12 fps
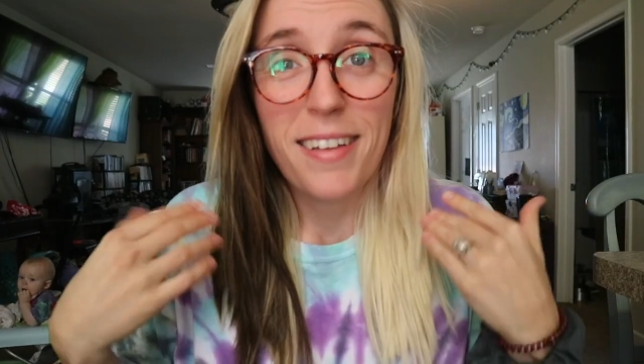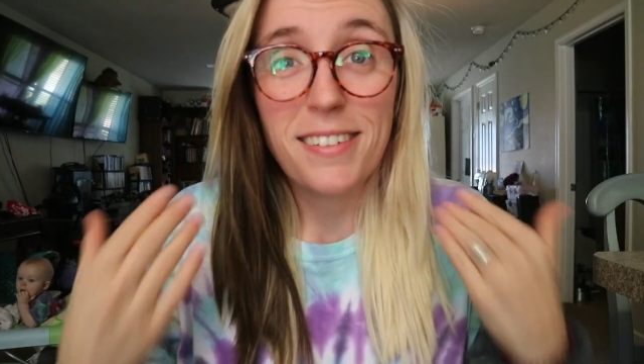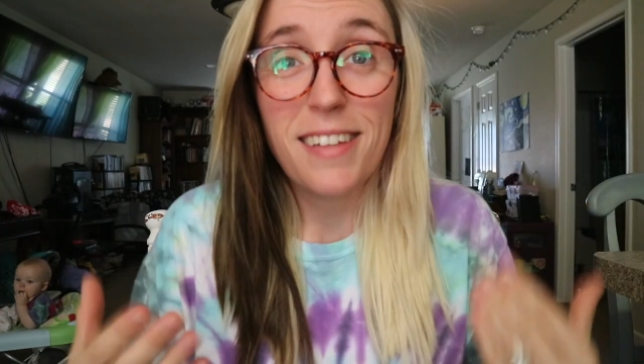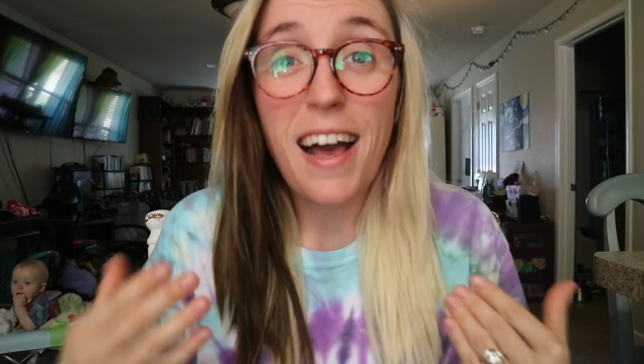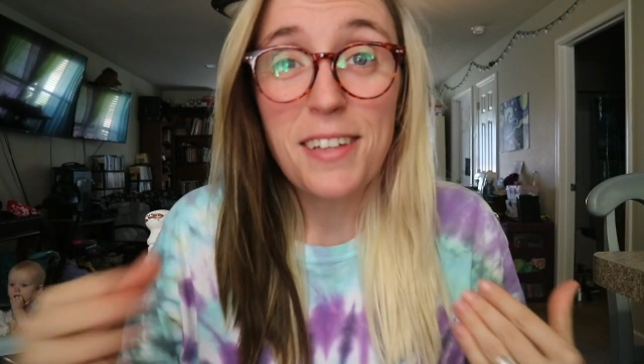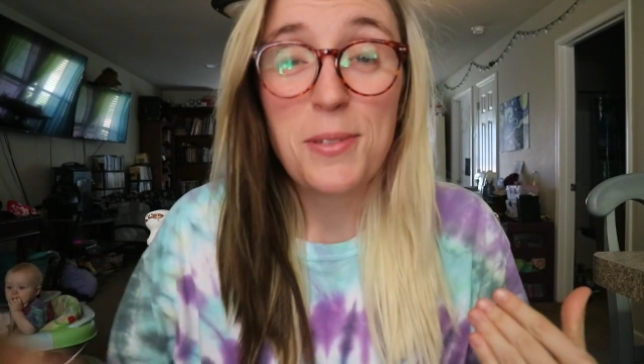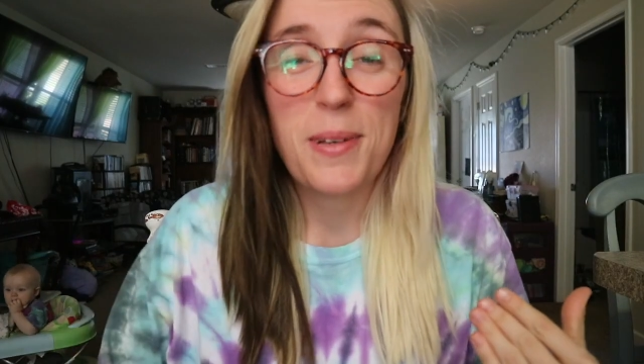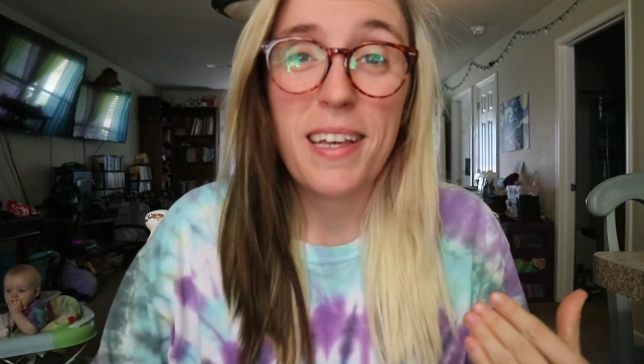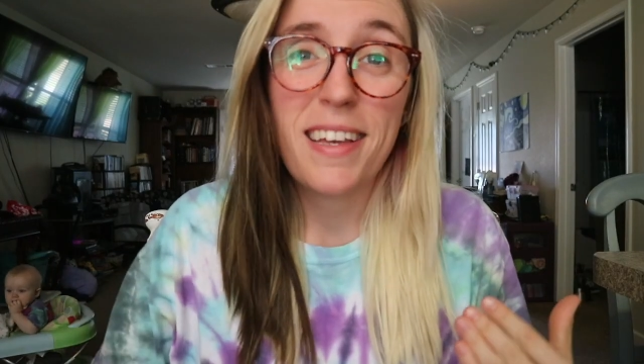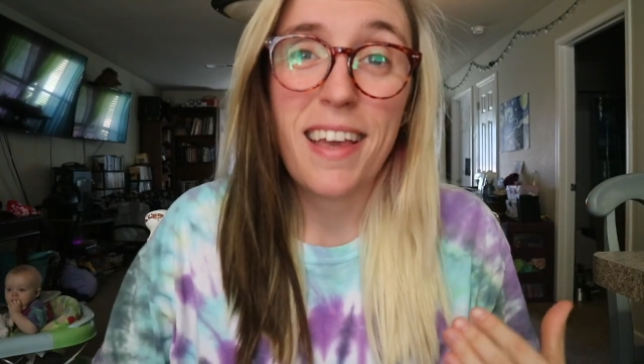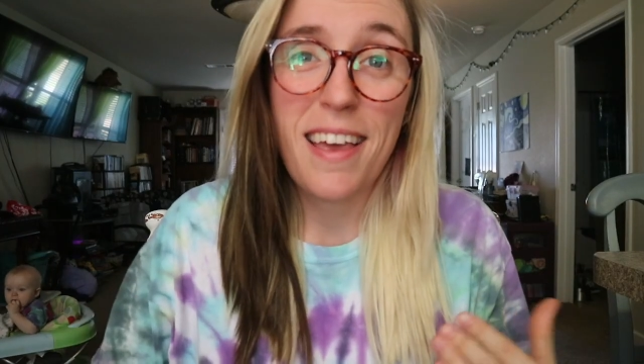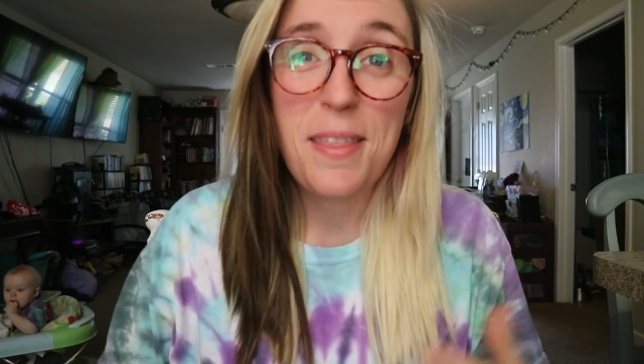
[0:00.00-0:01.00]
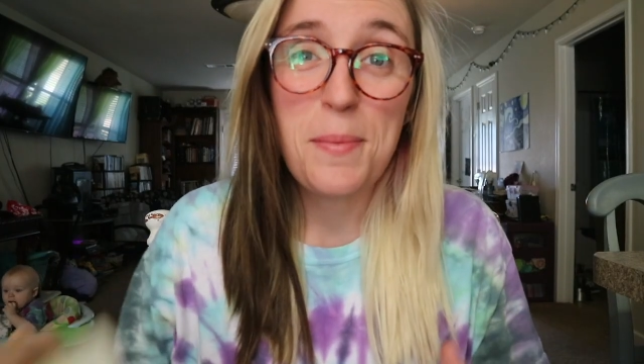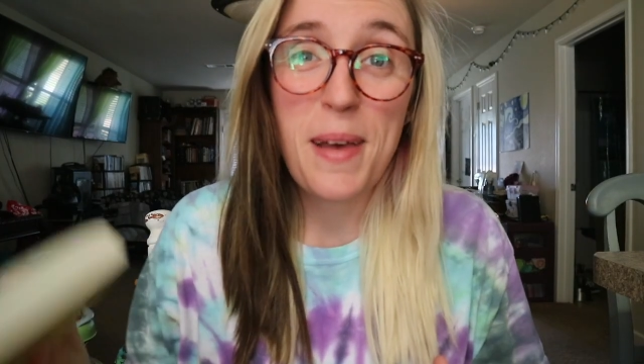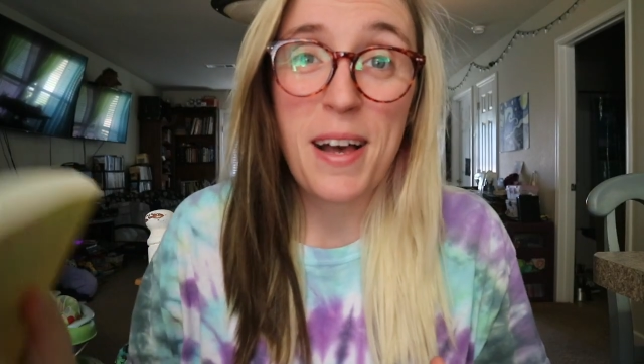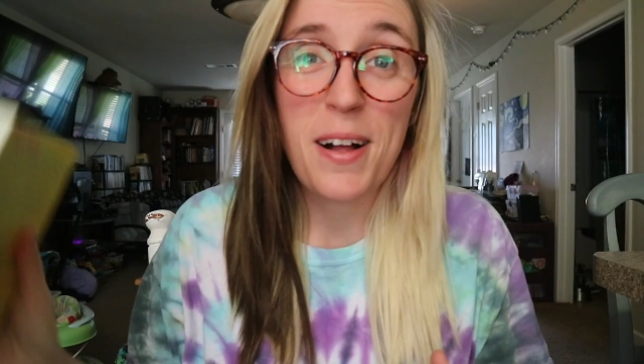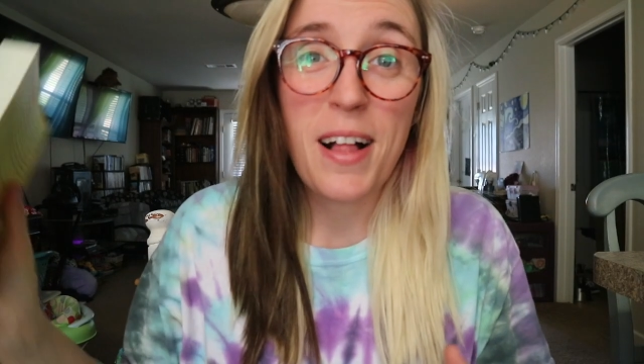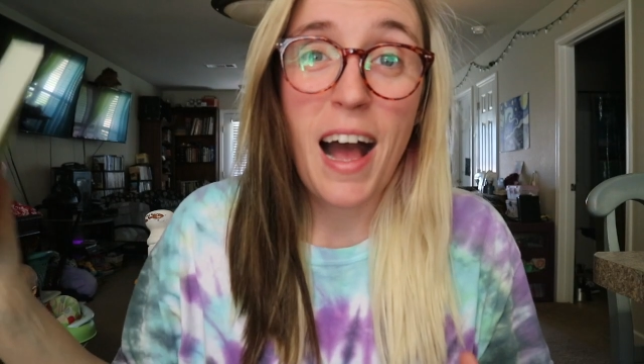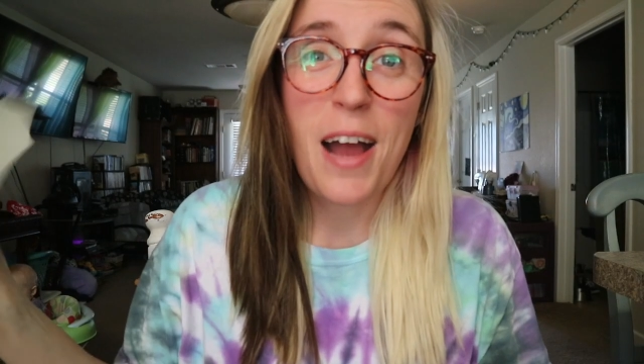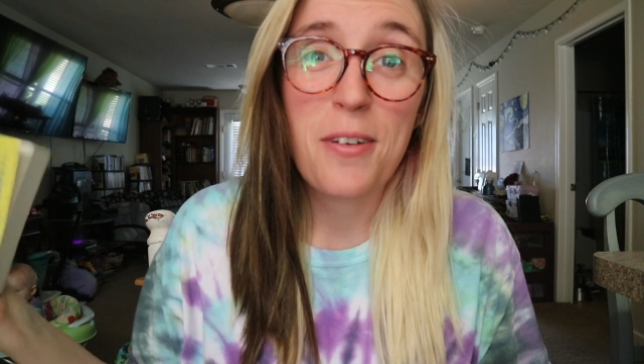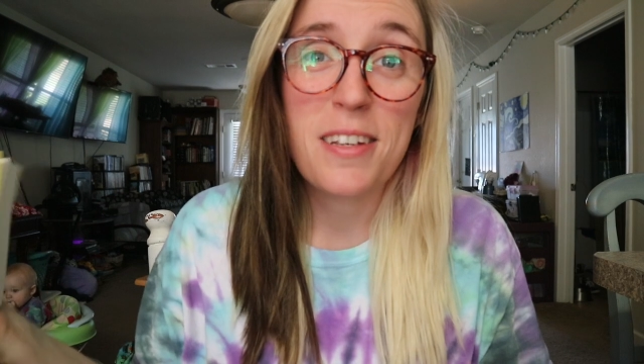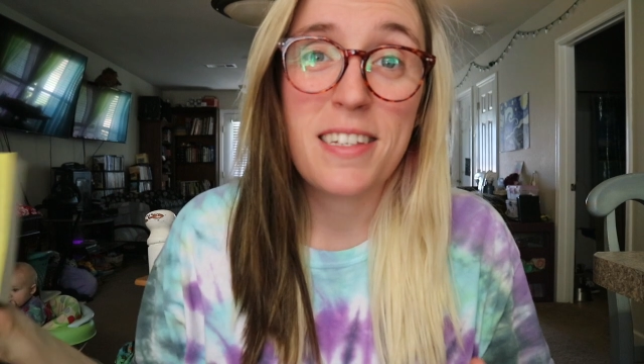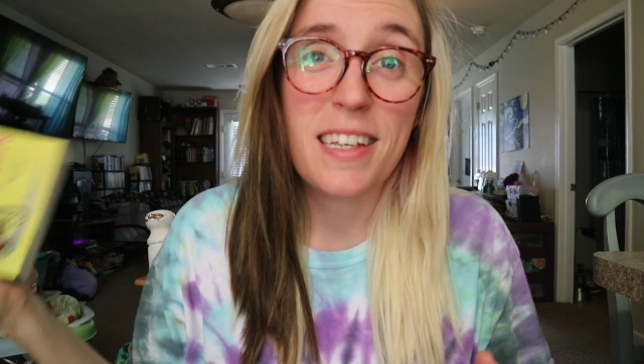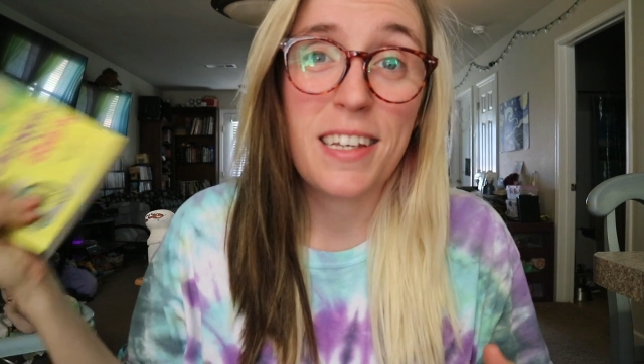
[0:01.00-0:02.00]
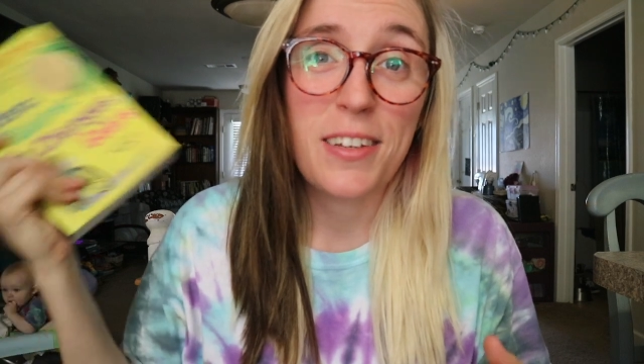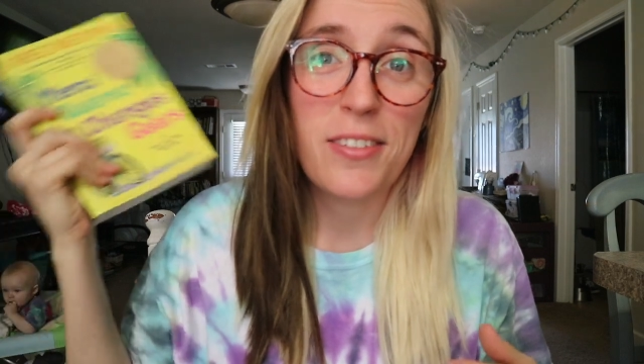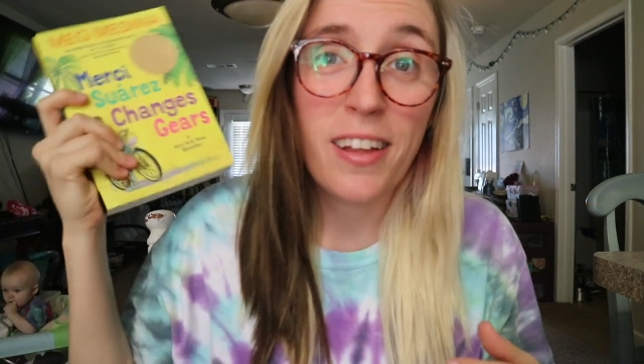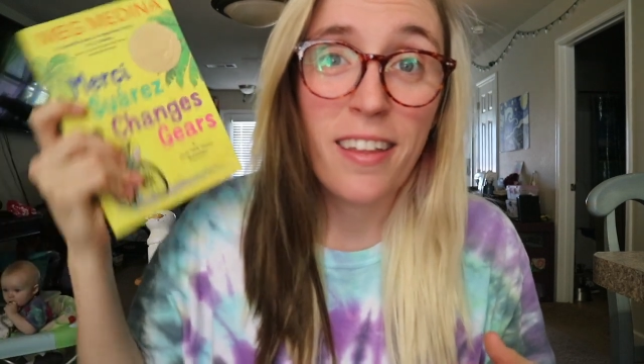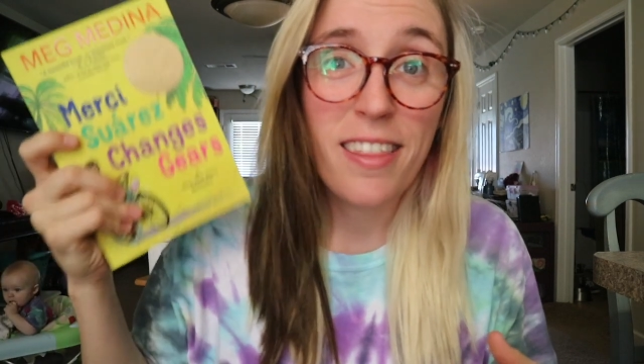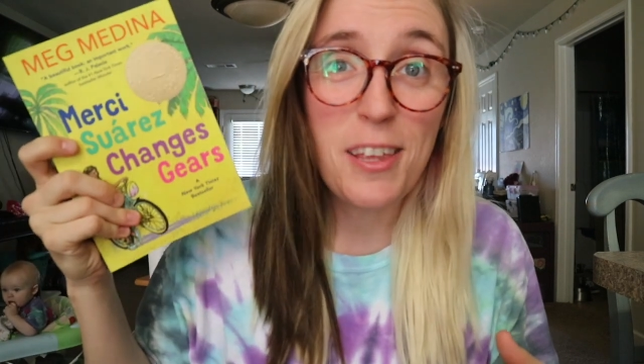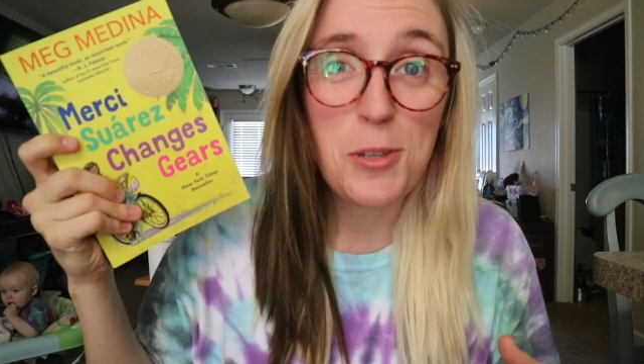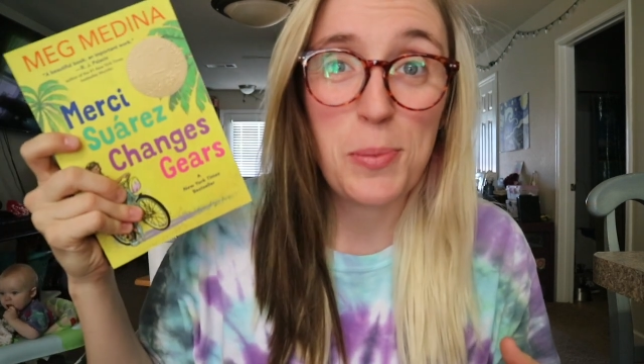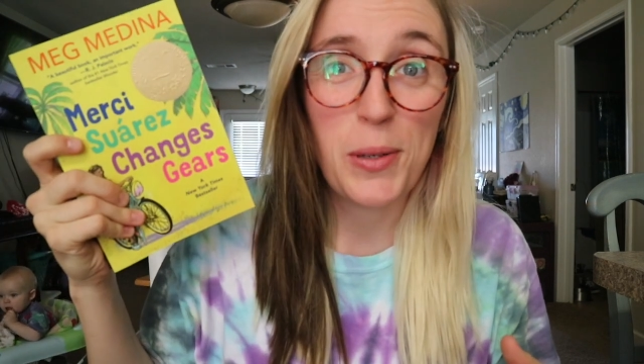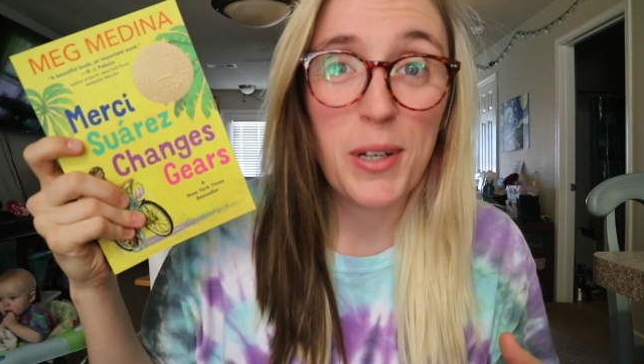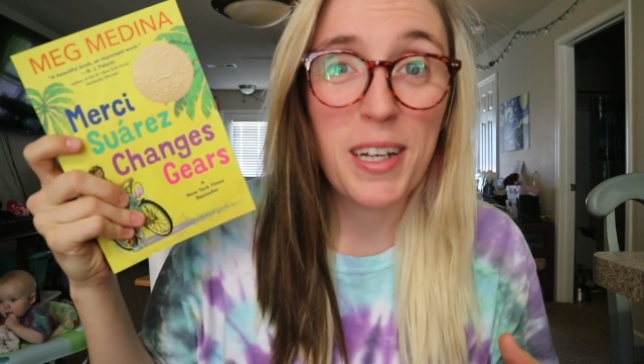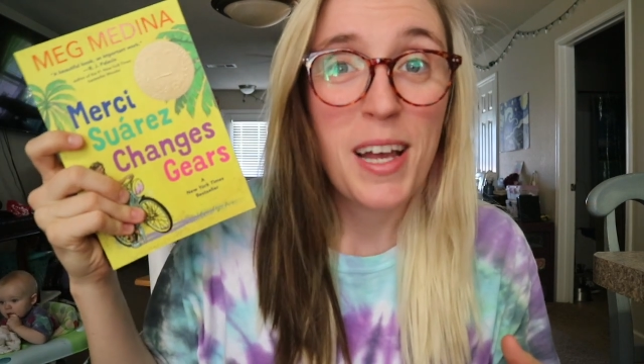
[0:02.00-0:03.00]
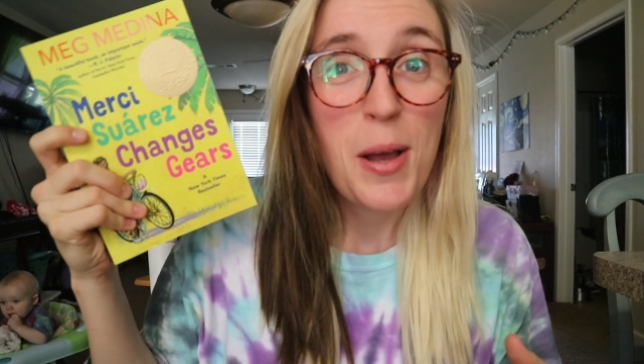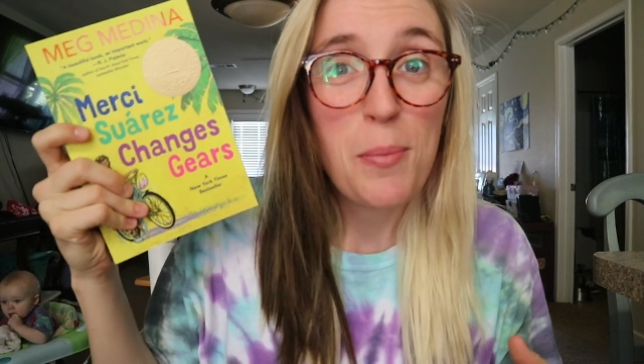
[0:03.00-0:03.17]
Last week in the mail I received this book,